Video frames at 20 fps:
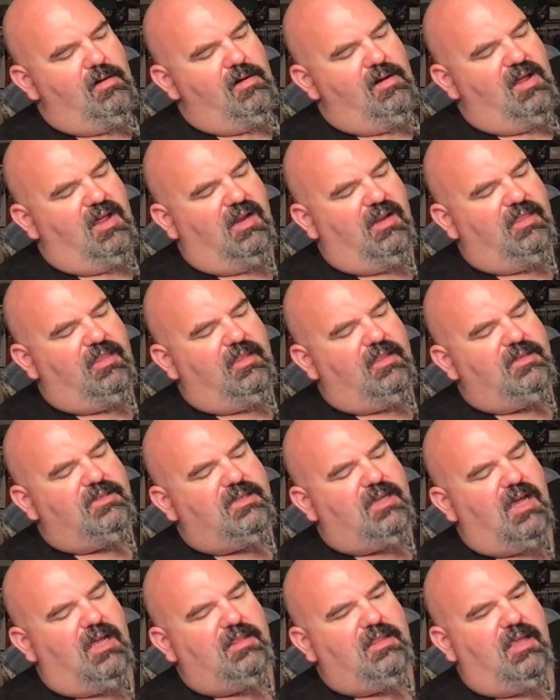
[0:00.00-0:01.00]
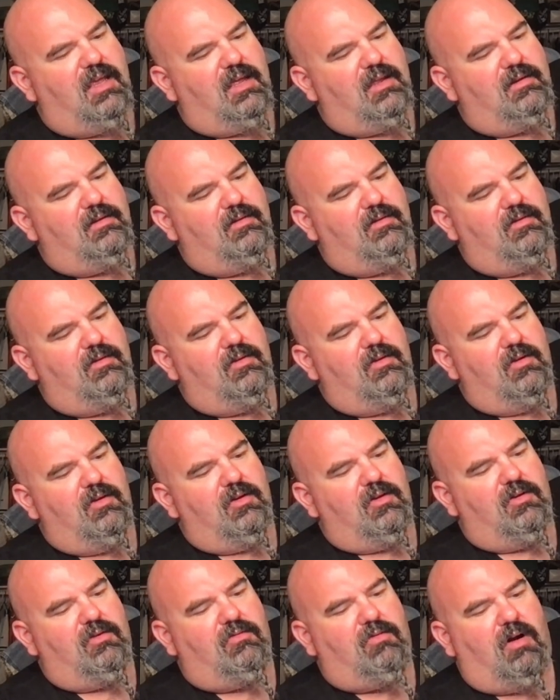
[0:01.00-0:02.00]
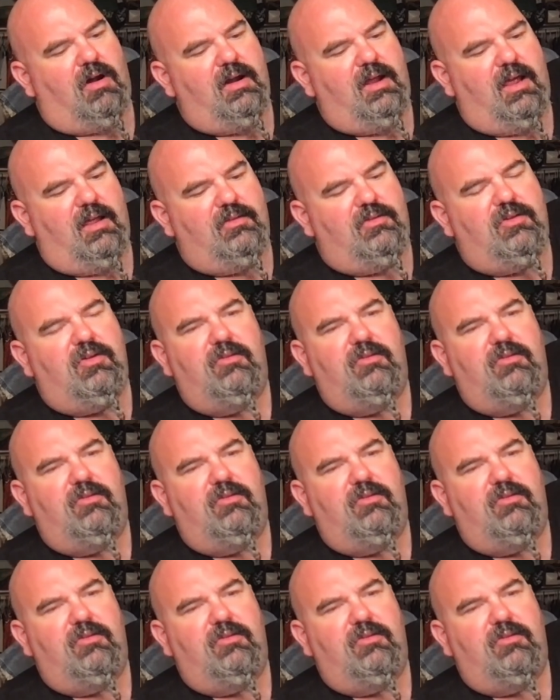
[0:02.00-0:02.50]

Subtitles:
Anything that's got that crawdad two